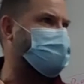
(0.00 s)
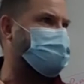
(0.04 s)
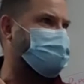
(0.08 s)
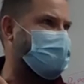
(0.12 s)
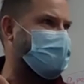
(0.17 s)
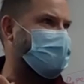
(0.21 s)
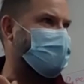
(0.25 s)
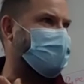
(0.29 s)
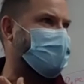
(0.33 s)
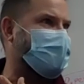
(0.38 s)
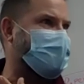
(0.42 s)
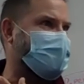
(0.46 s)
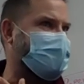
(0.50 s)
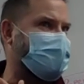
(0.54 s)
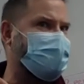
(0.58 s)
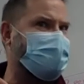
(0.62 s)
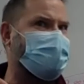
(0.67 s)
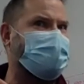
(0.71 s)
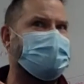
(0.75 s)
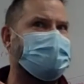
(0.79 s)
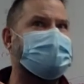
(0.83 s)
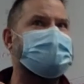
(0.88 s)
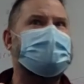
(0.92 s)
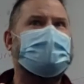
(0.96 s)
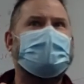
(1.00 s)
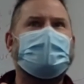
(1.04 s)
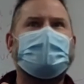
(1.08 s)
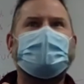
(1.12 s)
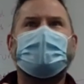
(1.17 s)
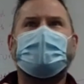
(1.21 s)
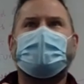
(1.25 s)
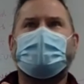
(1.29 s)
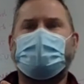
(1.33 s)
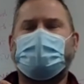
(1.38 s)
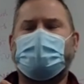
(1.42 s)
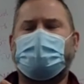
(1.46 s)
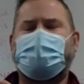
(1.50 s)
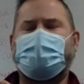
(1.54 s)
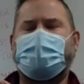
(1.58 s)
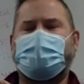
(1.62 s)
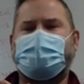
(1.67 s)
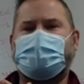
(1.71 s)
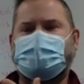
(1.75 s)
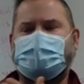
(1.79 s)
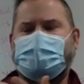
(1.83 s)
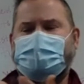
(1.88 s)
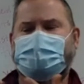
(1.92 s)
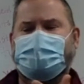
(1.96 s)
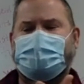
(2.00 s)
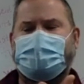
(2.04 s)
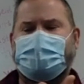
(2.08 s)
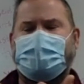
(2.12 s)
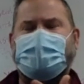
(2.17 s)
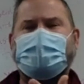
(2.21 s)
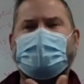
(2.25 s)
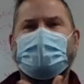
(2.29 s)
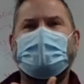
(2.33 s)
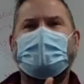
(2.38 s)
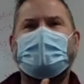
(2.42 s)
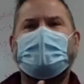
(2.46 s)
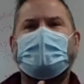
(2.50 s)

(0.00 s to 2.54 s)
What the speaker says: peer edit yours. You'll be able to see that.